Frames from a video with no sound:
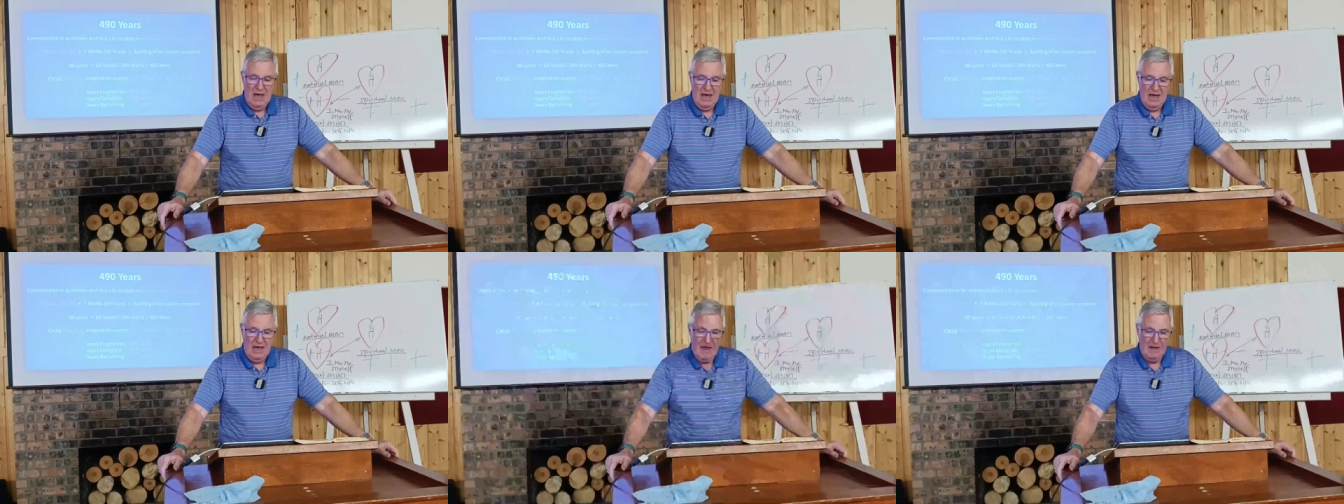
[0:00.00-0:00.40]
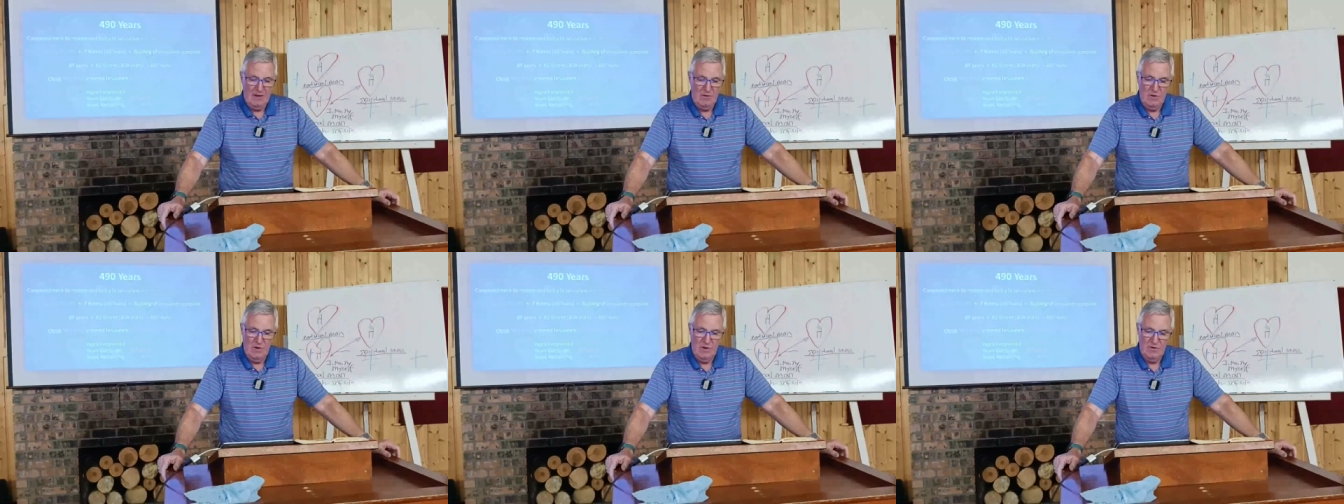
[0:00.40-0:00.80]
uh,
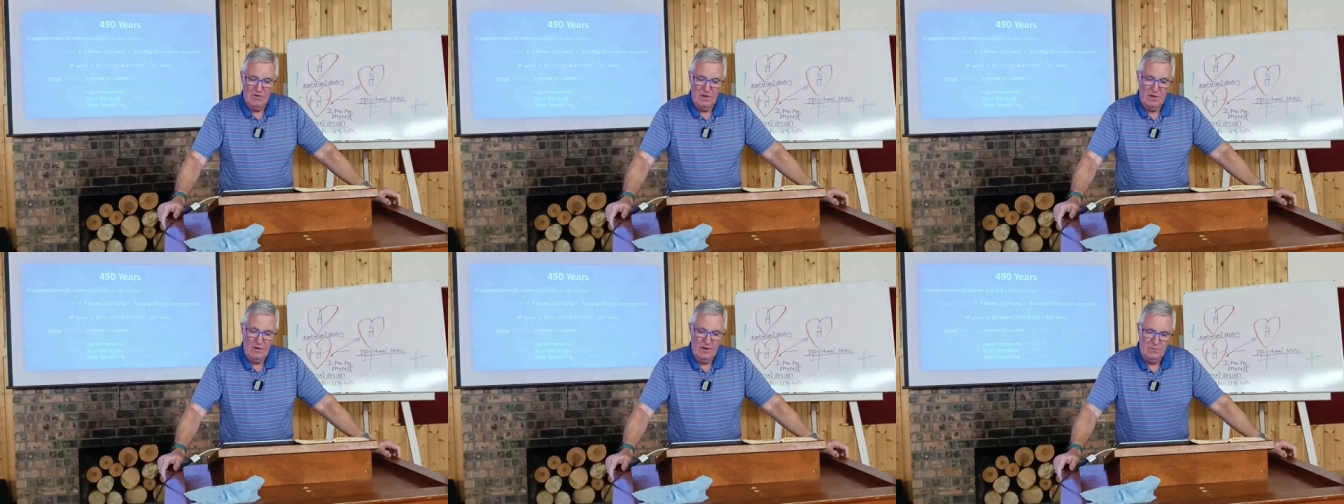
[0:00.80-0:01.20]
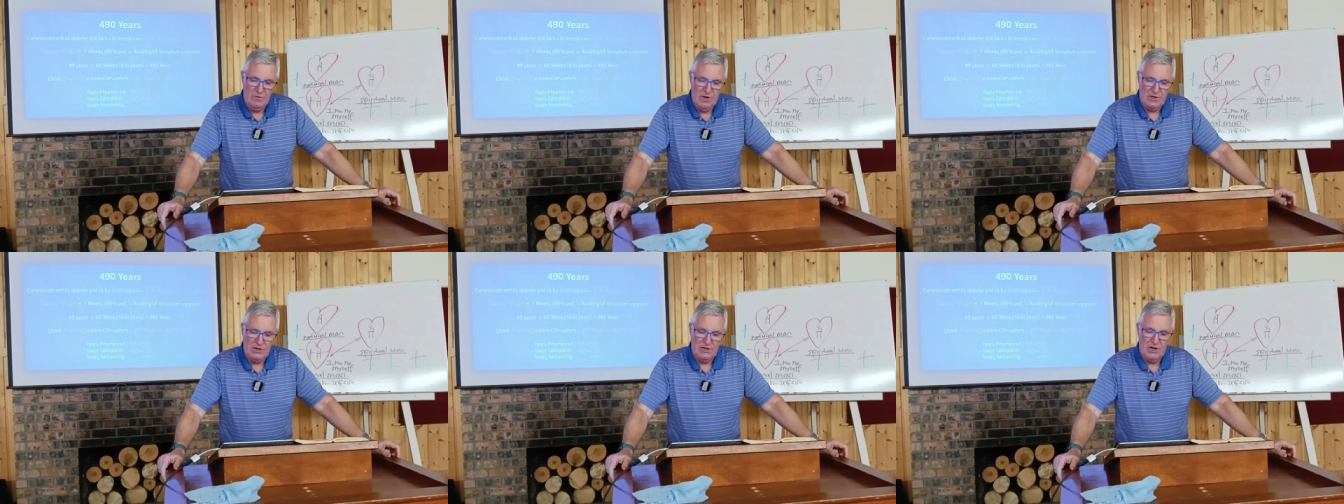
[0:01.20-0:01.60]

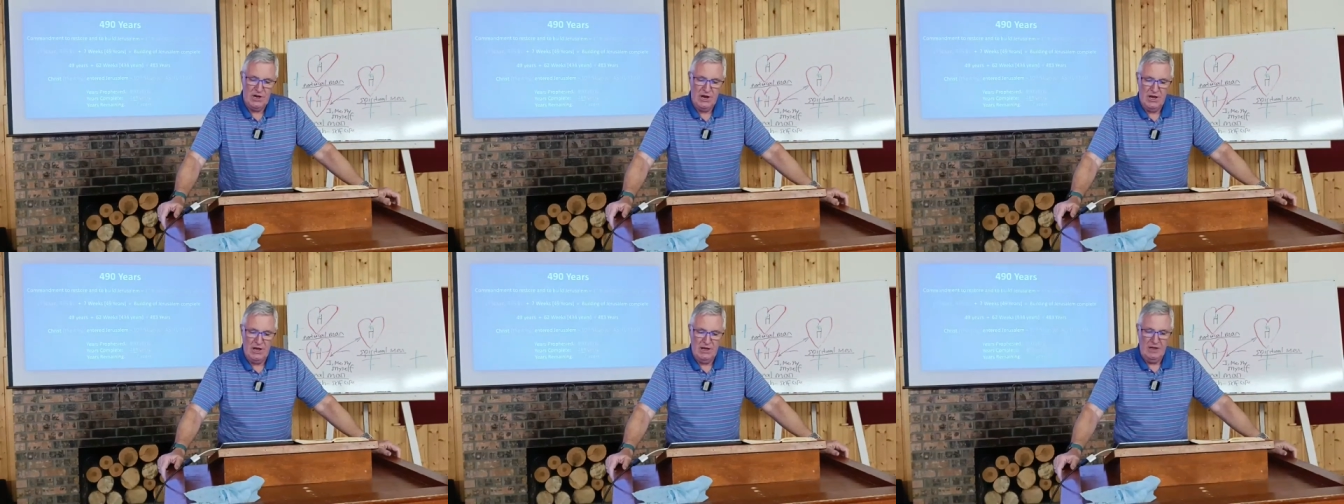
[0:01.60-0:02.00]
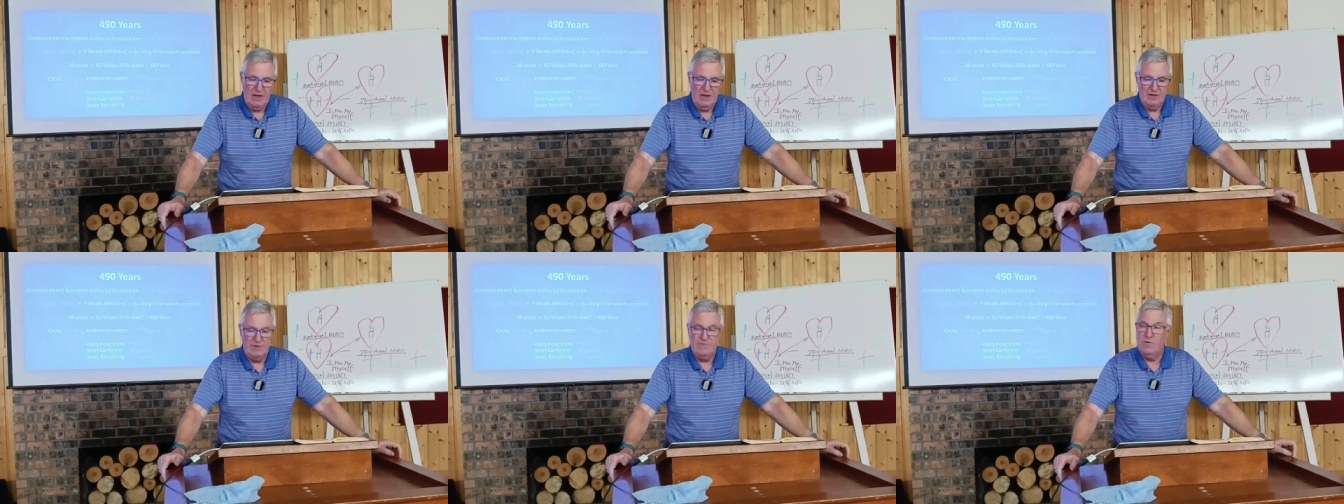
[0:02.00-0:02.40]
which uh,
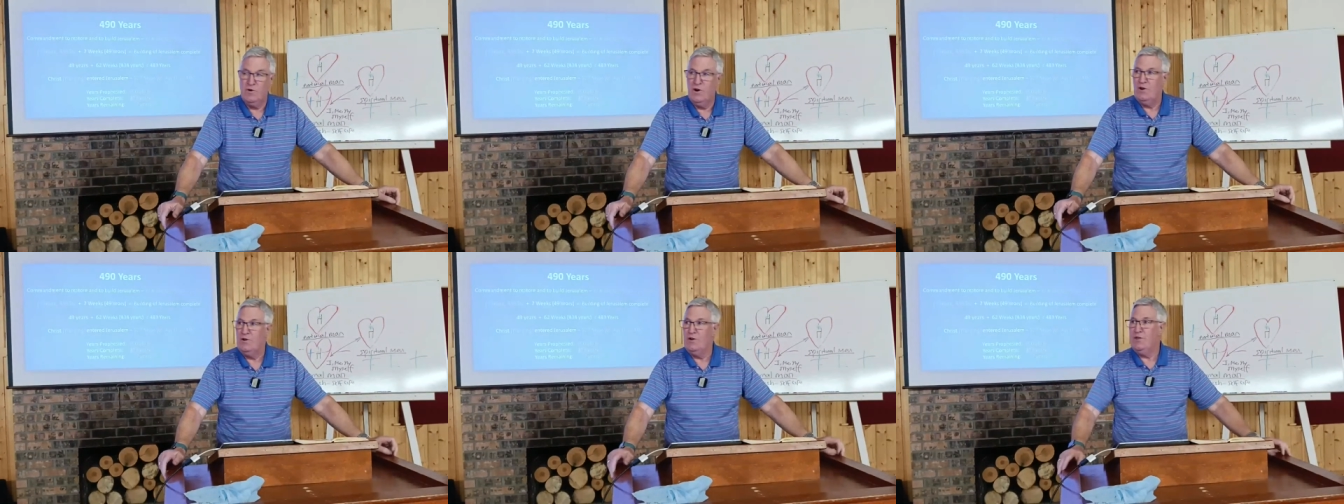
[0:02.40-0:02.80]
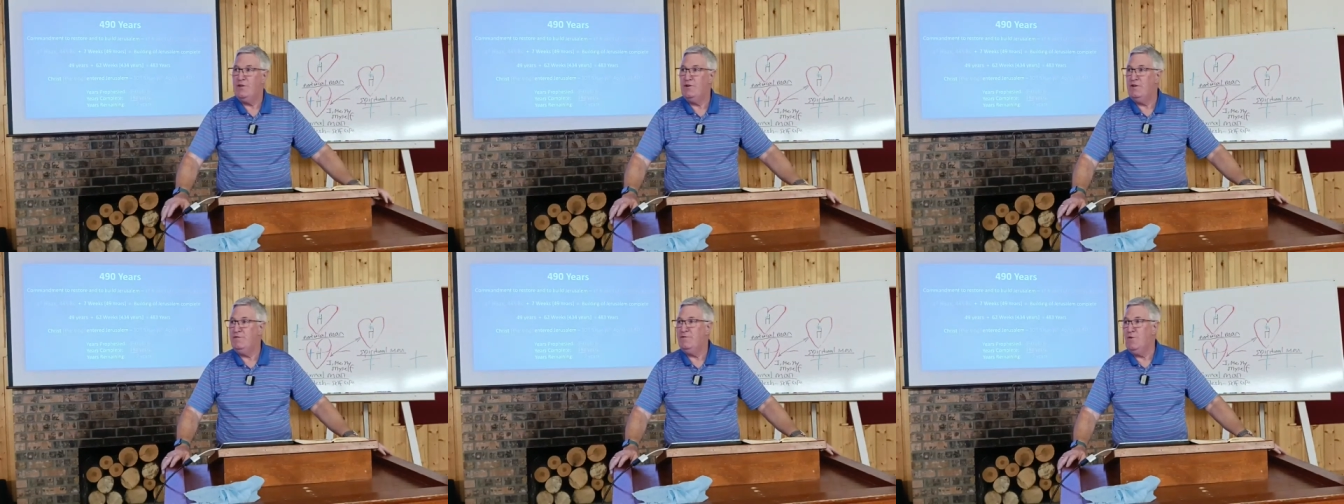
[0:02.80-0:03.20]
is
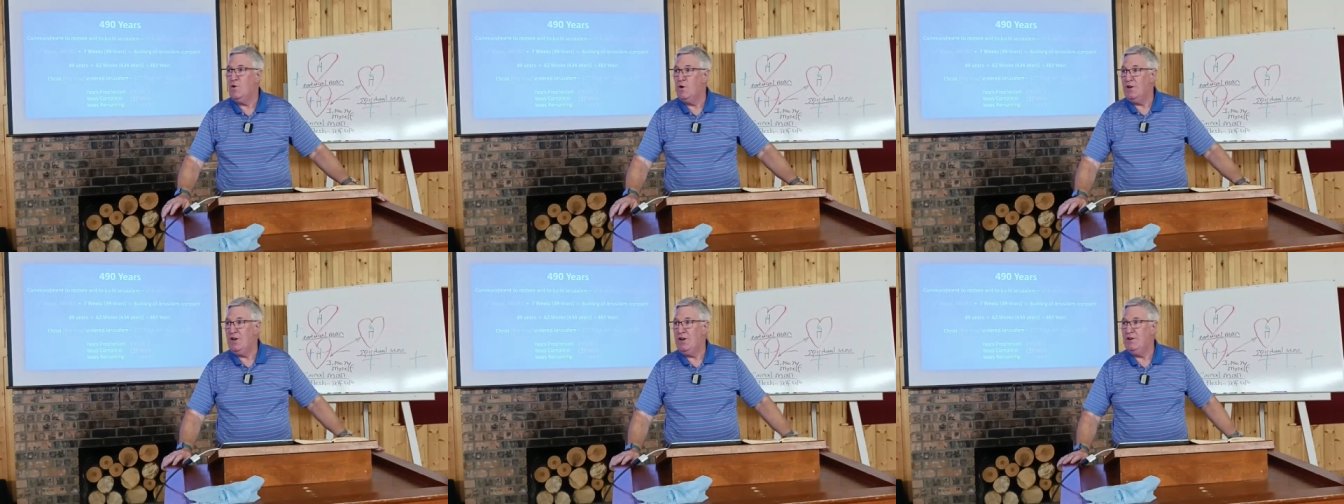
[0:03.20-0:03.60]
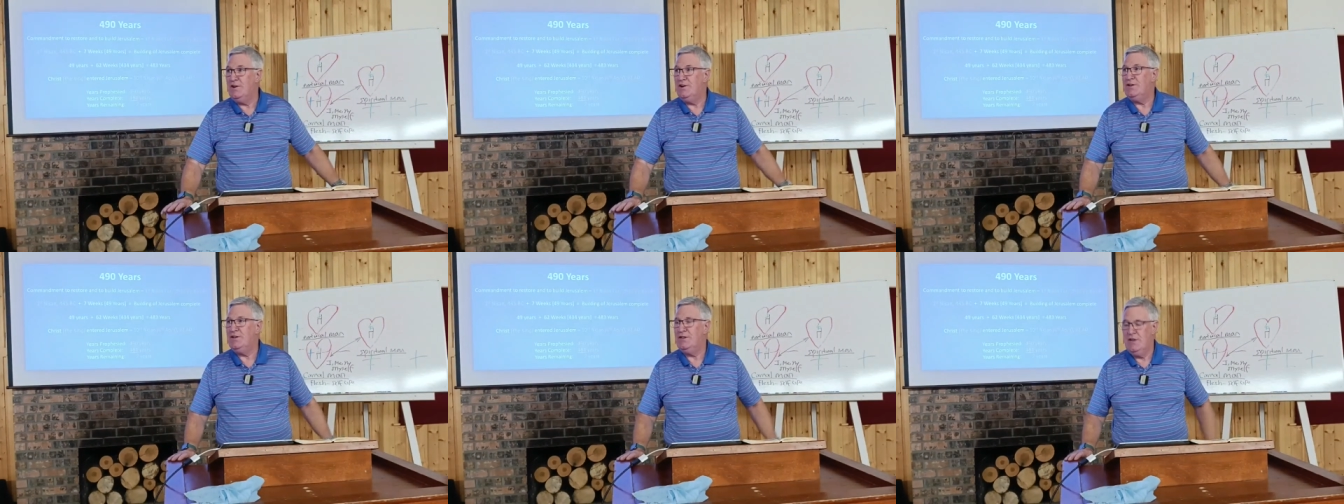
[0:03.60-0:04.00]
434
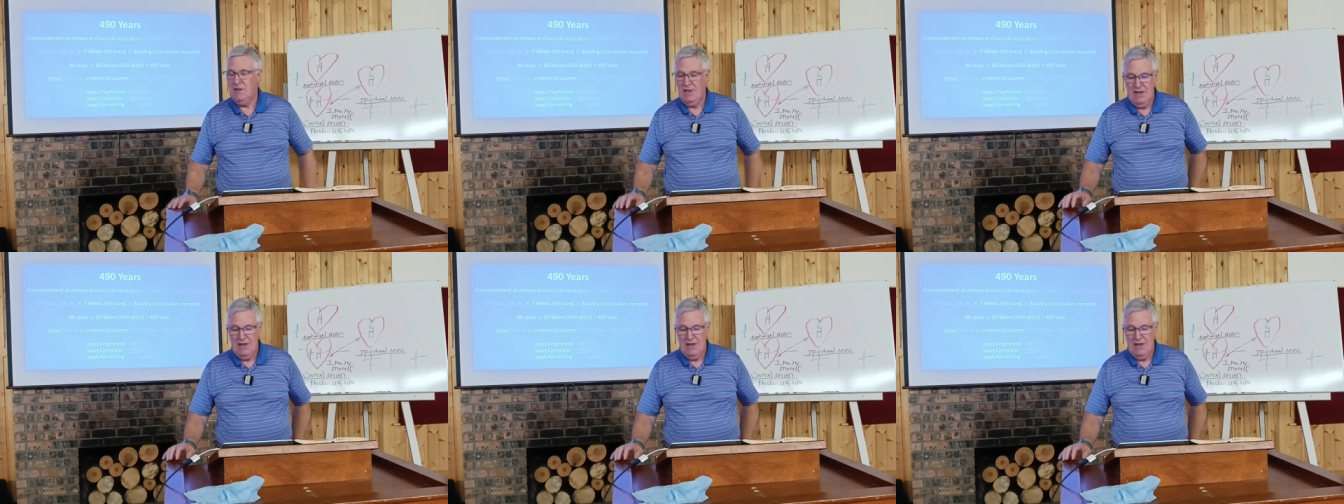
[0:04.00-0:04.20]
years,